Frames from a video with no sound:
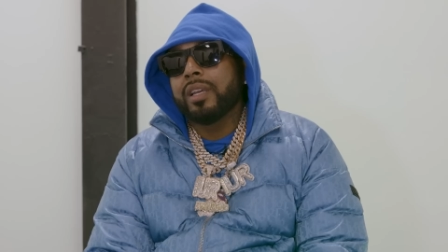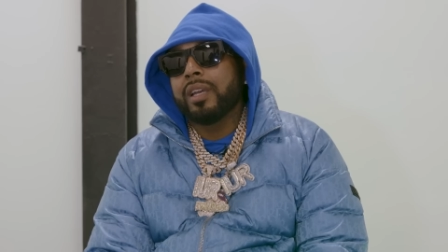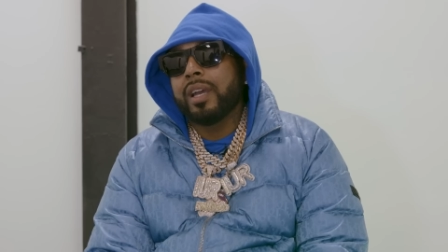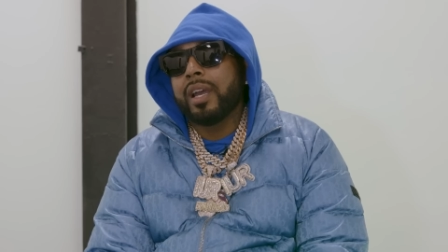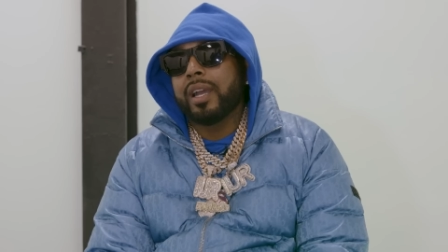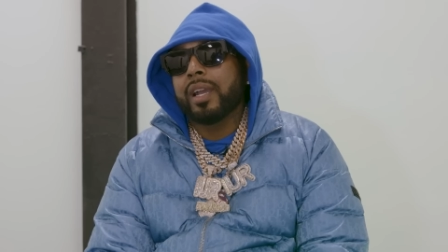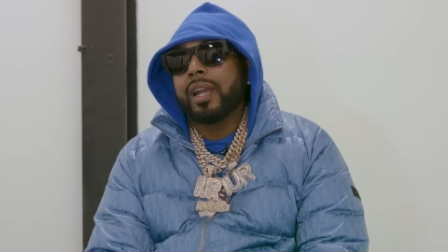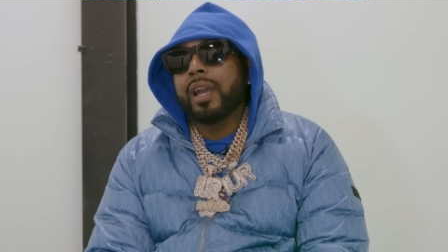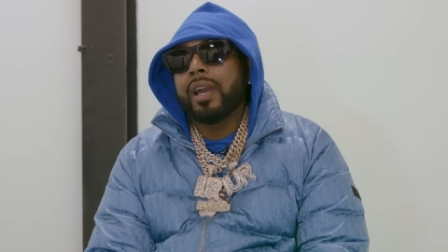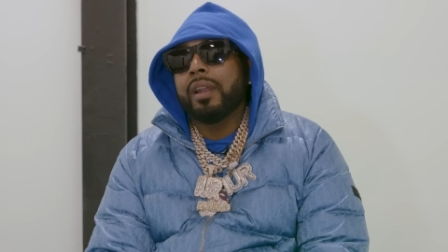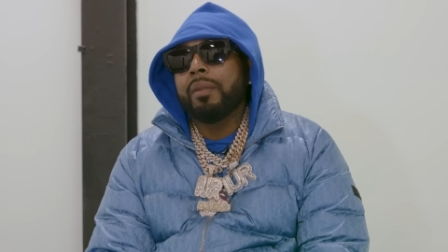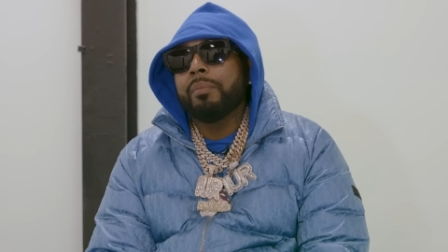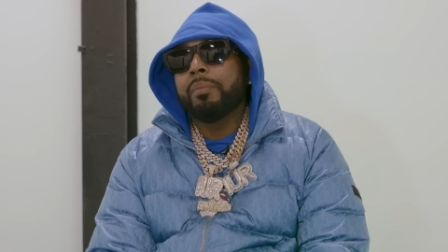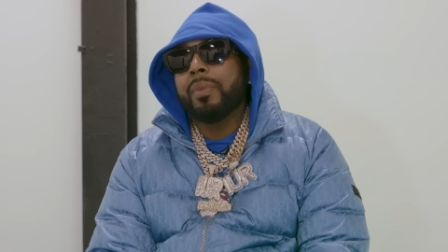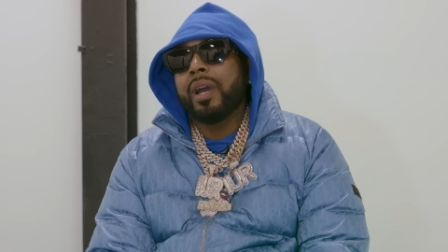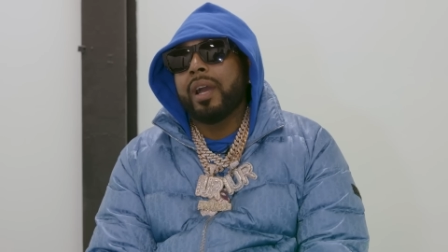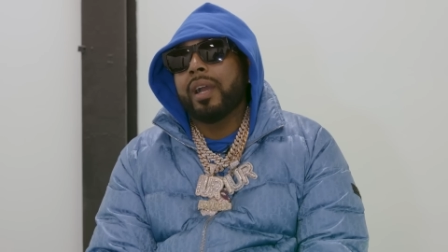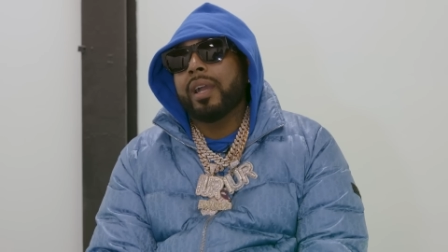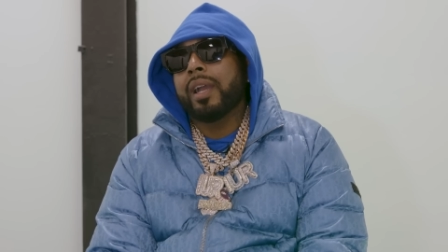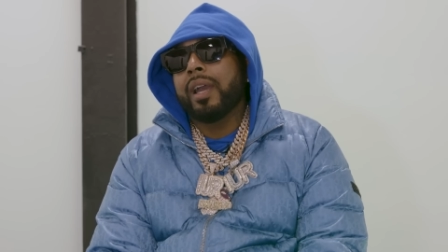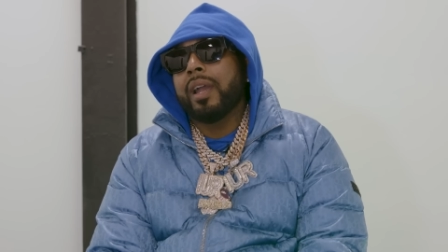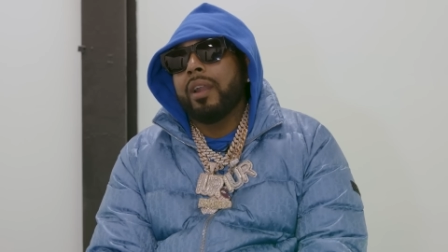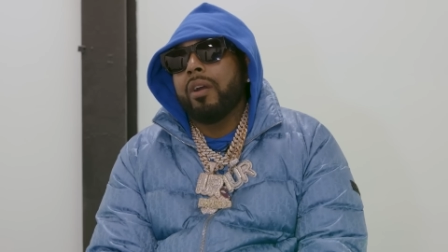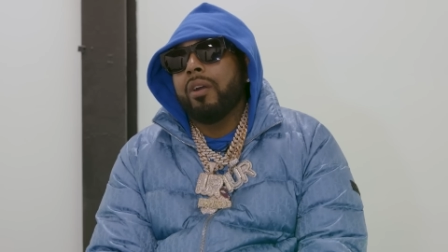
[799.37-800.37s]
I got,
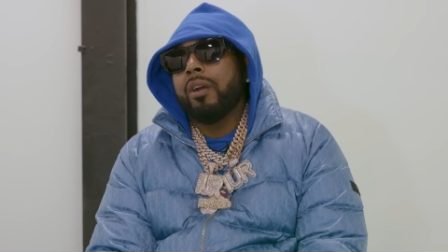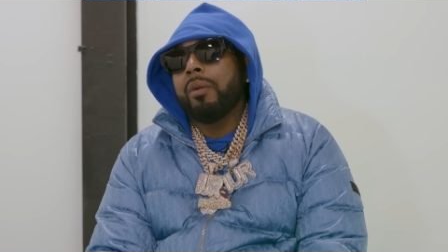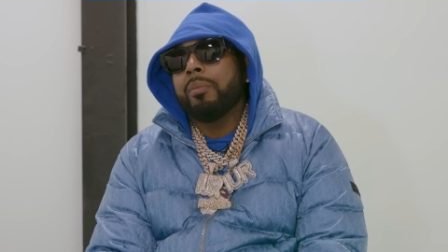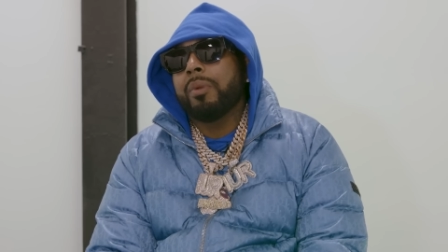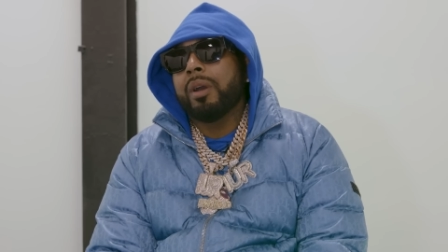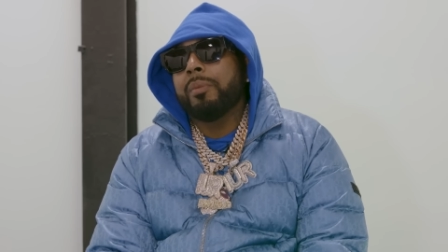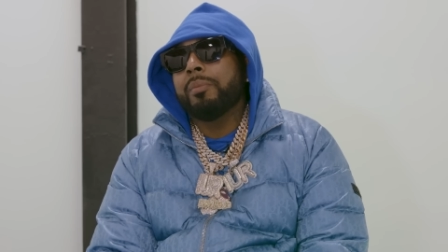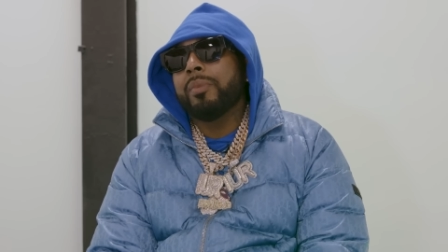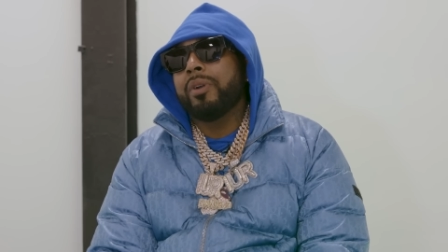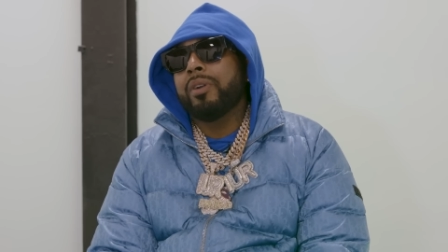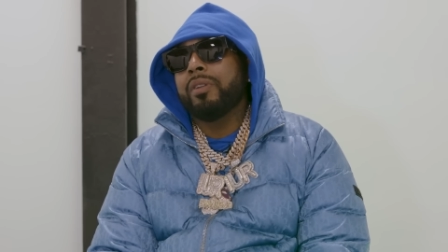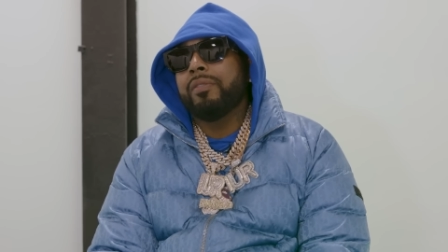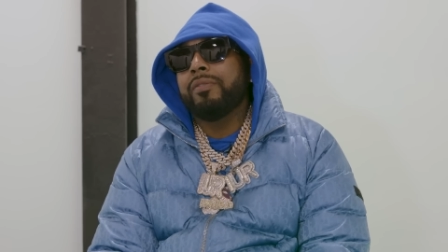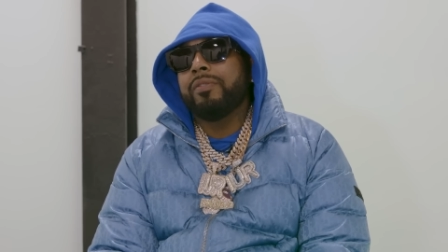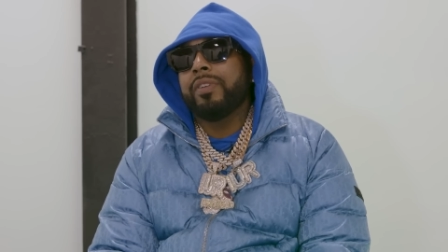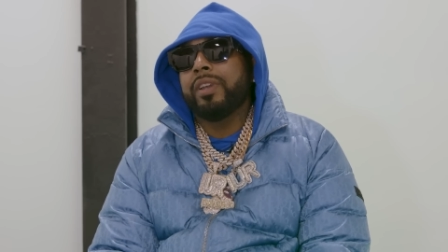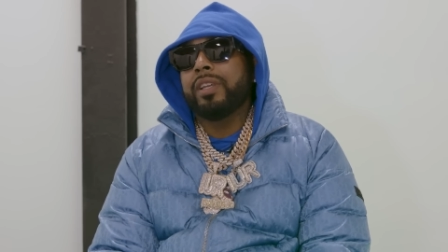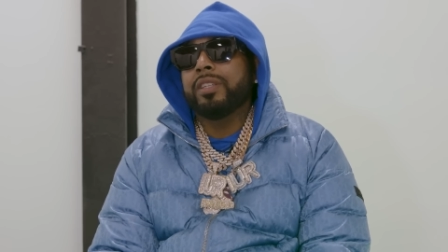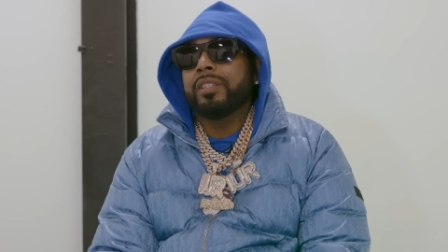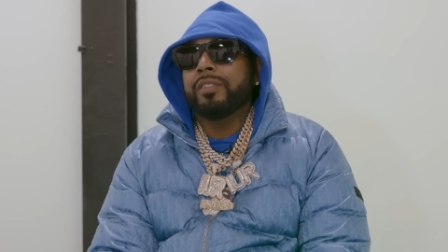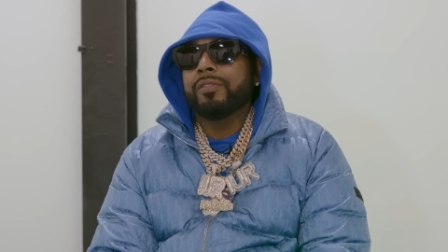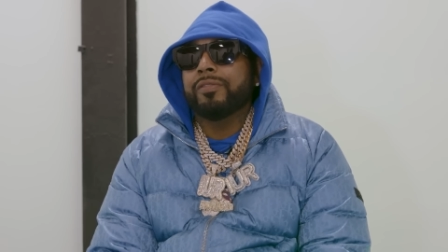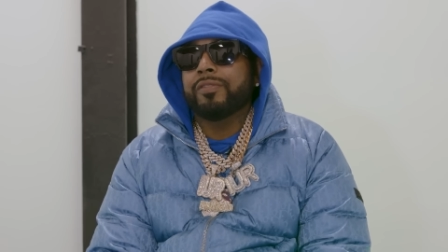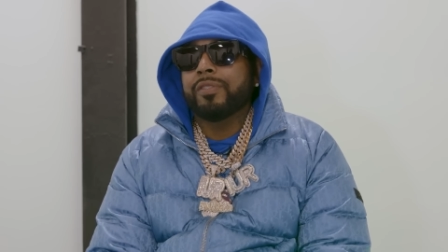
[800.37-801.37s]
I got all my
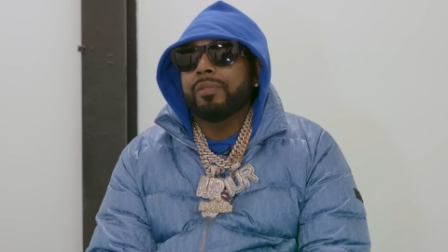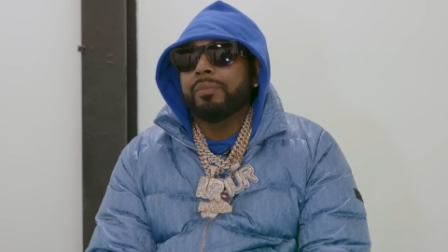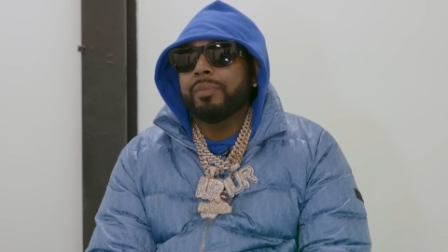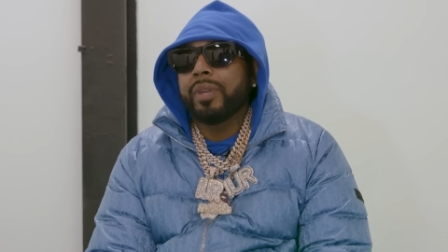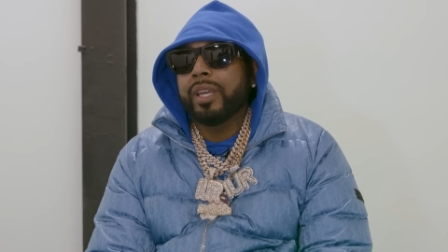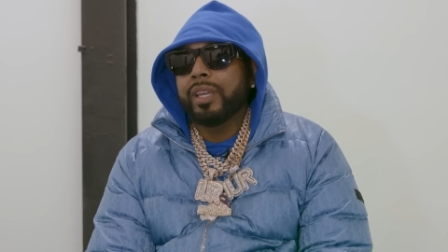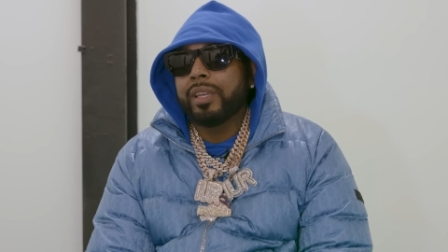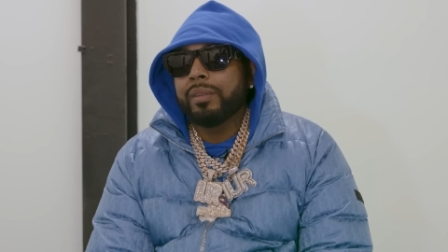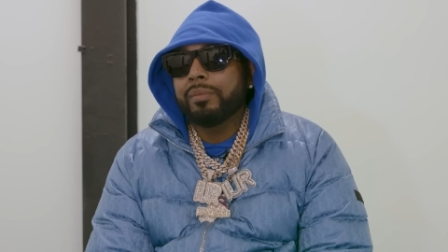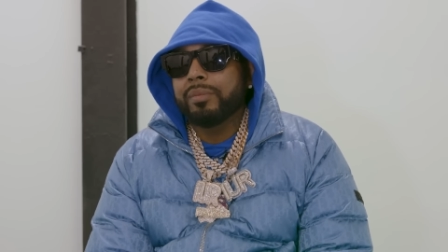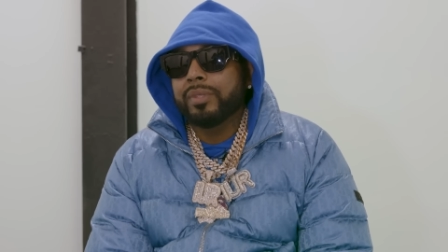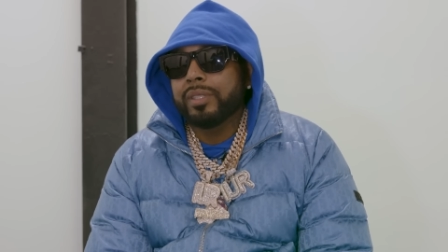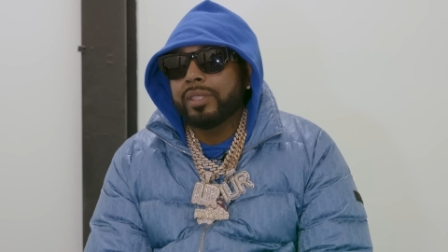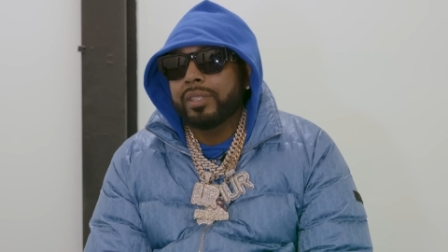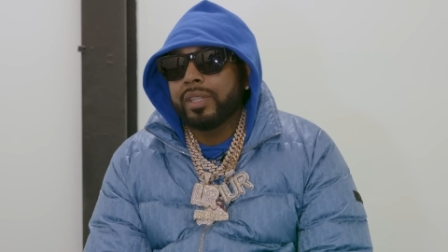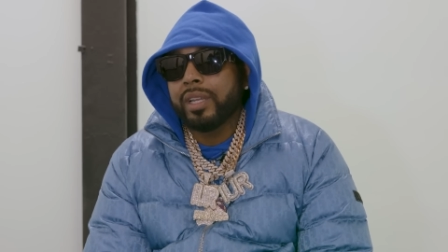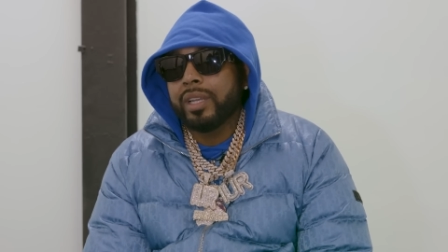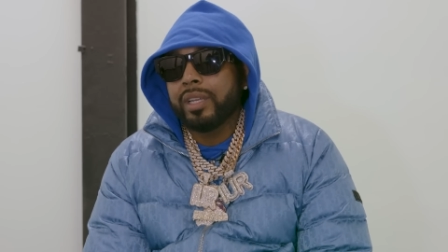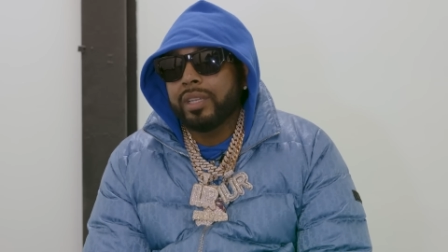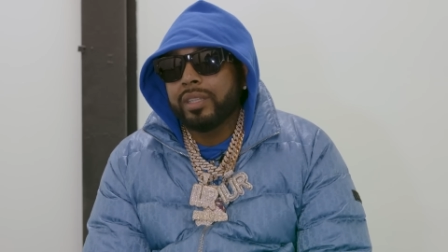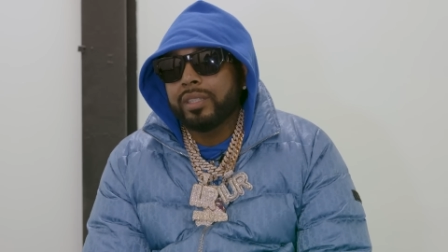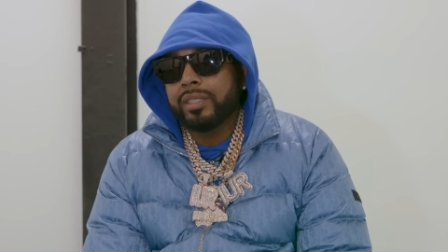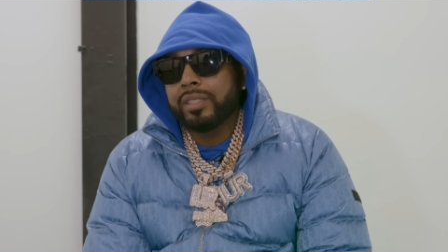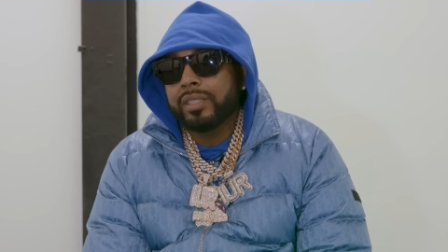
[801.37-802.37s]
motivation from making
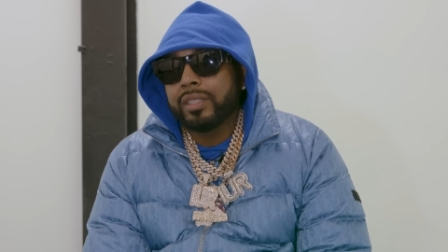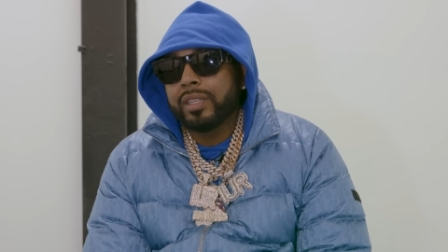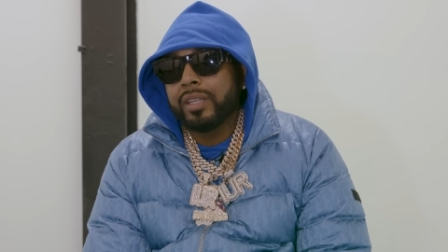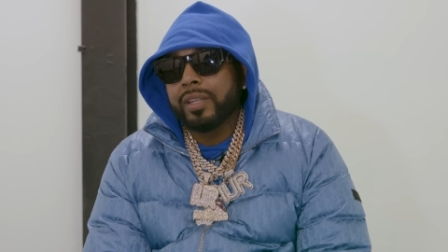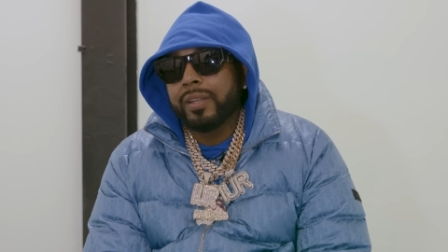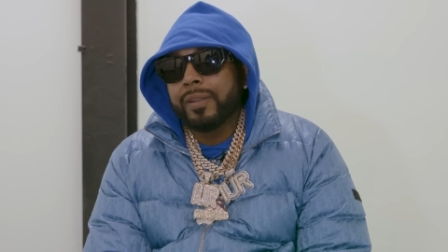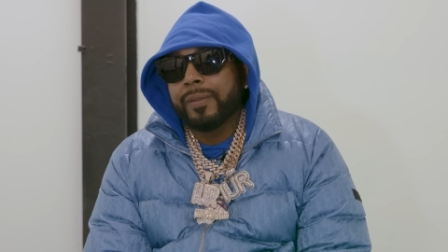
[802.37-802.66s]
mistakes.